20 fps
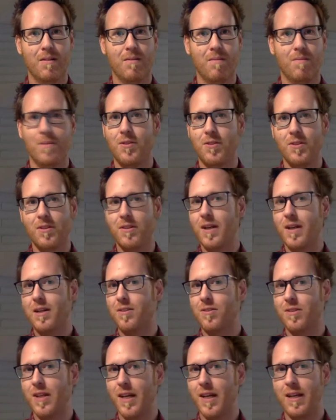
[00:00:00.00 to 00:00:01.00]
This is not
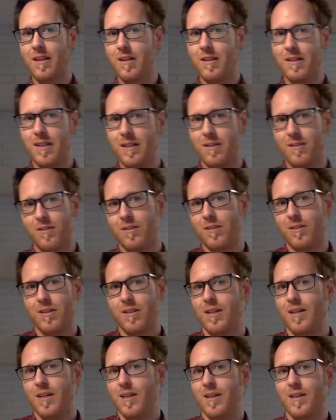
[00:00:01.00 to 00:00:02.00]
saying that
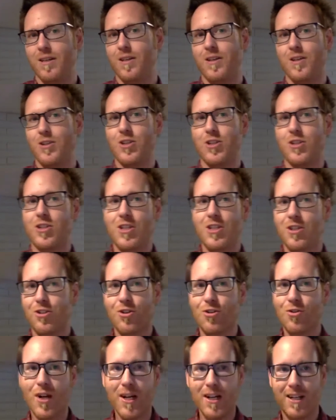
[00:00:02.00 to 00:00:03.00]
you just
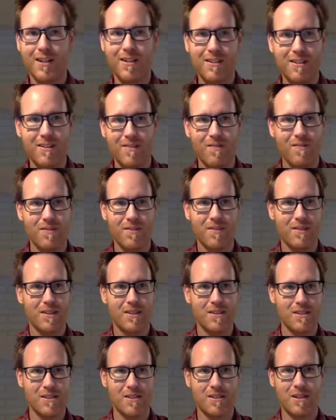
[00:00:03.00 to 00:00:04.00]
discredit
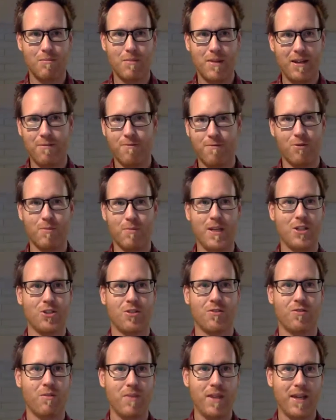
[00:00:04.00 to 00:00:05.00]
some information
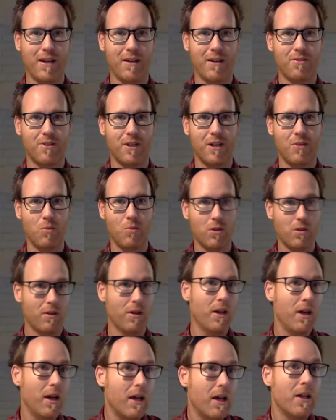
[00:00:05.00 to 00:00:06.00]
from the outside world.
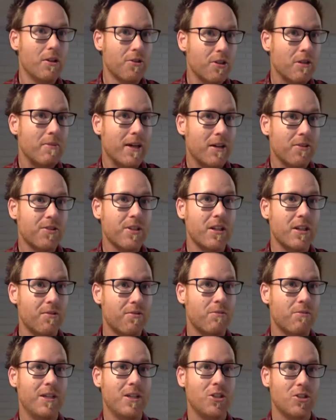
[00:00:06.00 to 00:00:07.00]
Some outside
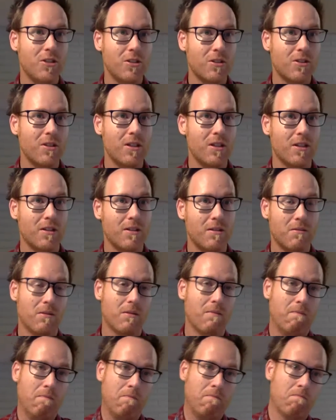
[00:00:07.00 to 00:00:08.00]
information is good.
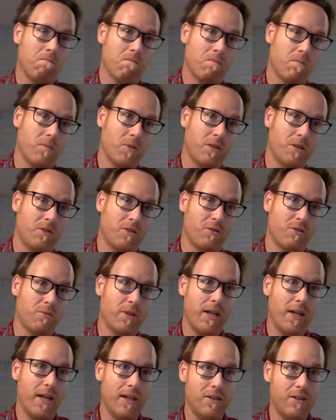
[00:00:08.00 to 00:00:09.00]
There's this
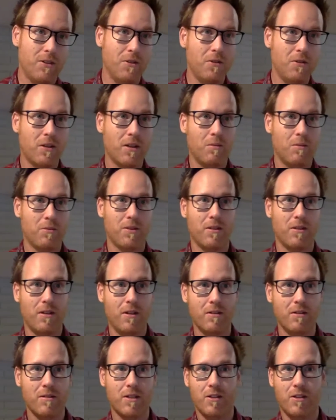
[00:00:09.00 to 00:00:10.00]
redheaded dude who comes
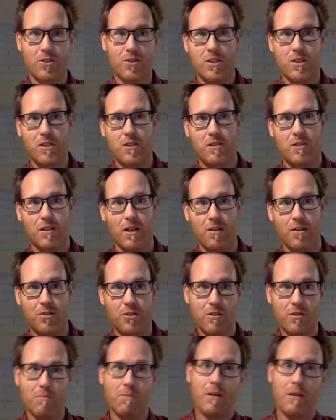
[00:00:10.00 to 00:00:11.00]
along, tells you Jesus loves
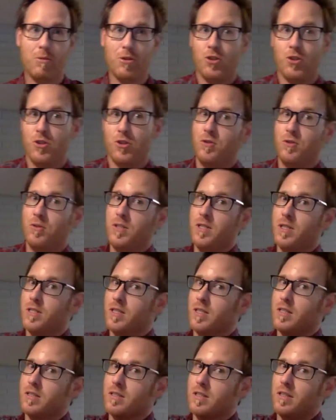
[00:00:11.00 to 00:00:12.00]
you, and maybe you should do these
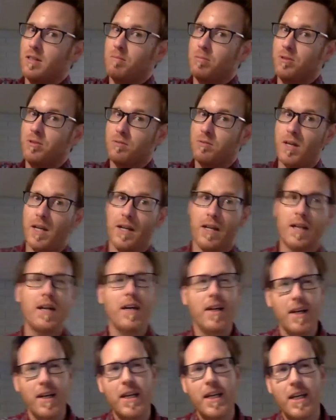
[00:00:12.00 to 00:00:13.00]
things to help lose weight.
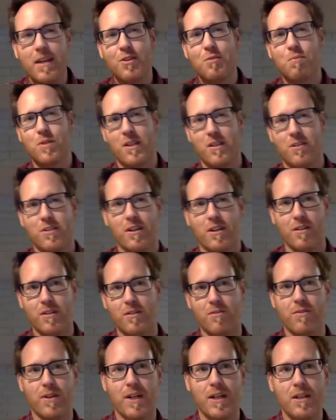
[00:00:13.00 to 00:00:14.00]
He gives pretty solid
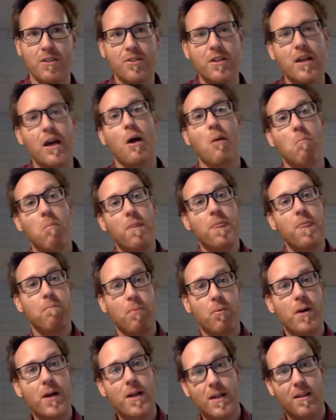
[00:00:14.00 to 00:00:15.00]
advice. But the
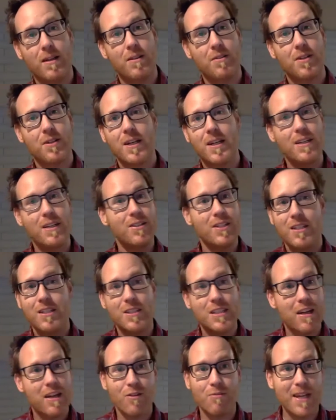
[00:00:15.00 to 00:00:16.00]
point is he's
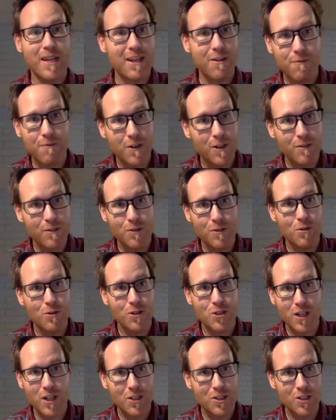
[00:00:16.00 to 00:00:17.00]
never making fun of you or
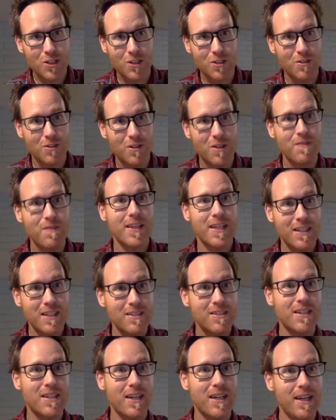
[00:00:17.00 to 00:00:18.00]
judging you. He's
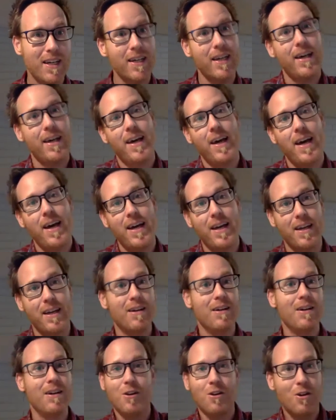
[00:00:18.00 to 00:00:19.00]
saying, hey,
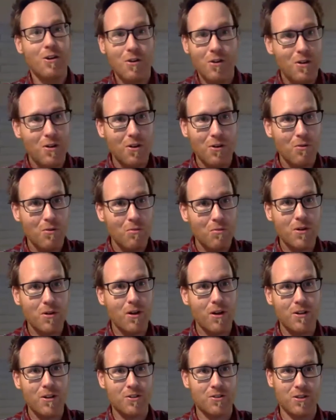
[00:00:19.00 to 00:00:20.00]
we're
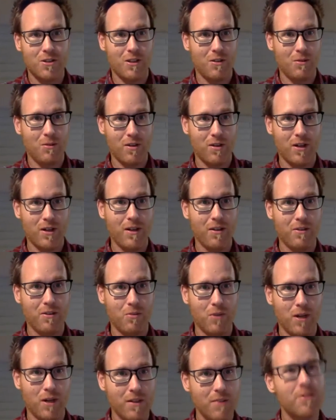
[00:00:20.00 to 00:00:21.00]
all struggling with our health and
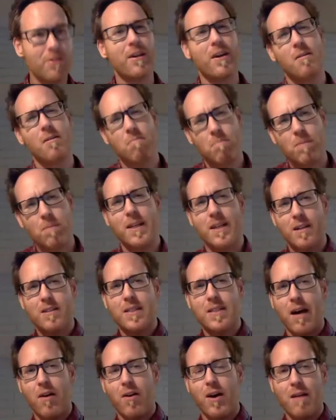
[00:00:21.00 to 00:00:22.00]
wellness, but here's
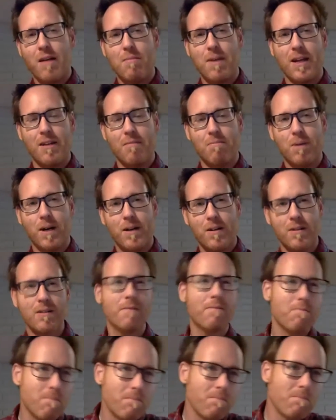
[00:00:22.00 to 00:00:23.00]
how I made it better.
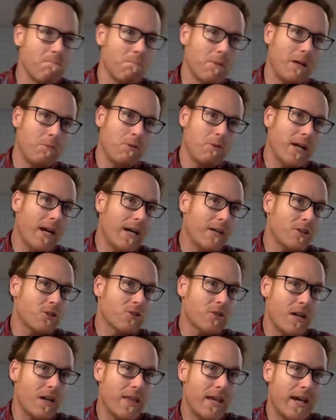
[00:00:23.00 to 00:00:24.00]
Maybe you guys should
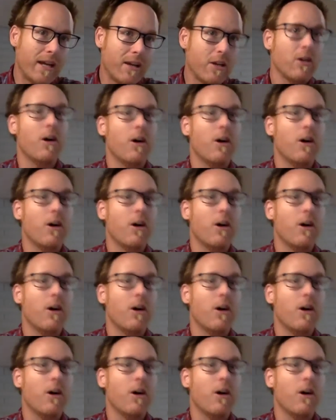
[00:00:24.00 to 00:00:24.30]
try that.